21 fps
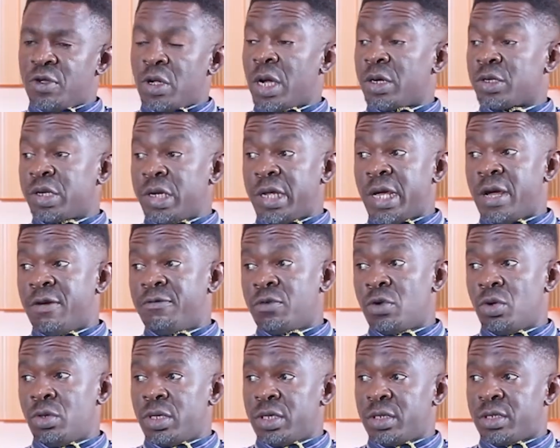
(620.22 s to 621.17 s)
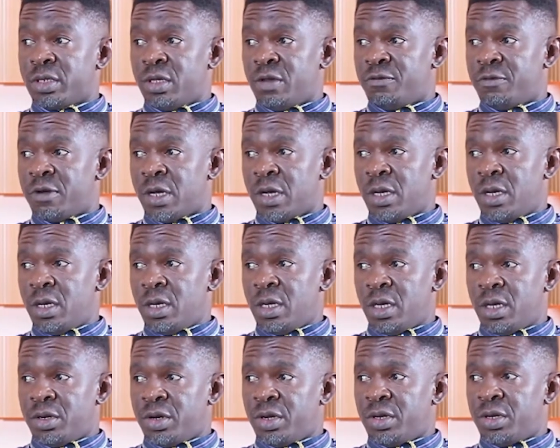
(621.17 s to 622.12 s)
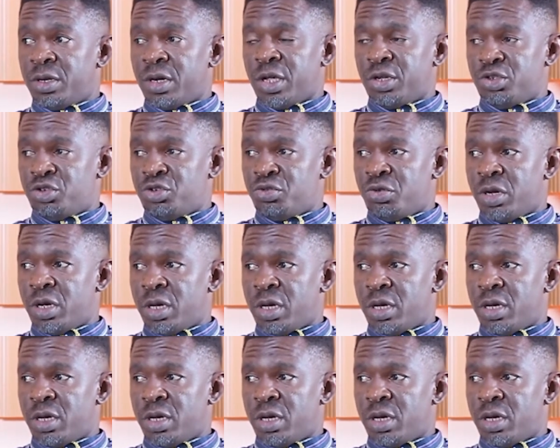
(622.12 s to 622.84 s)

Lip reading: you actually have gold and silver in Nigeria.